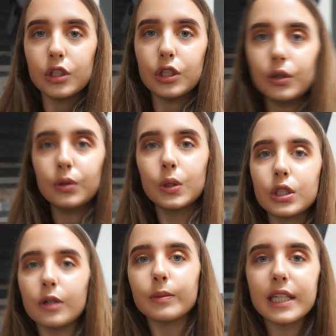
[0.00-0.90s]
Do
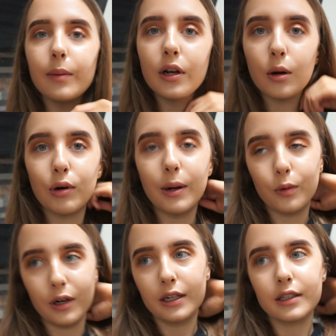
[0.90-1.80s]
some seminar
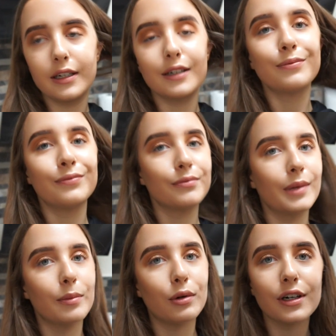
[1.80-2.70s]
prep work that
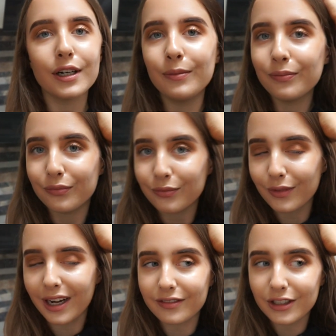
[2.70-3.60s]
me and Brooke
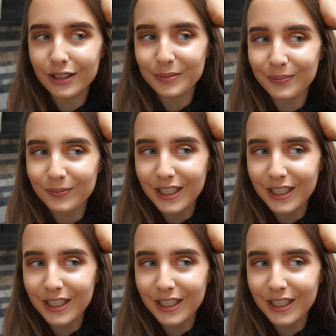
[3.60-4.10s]
have not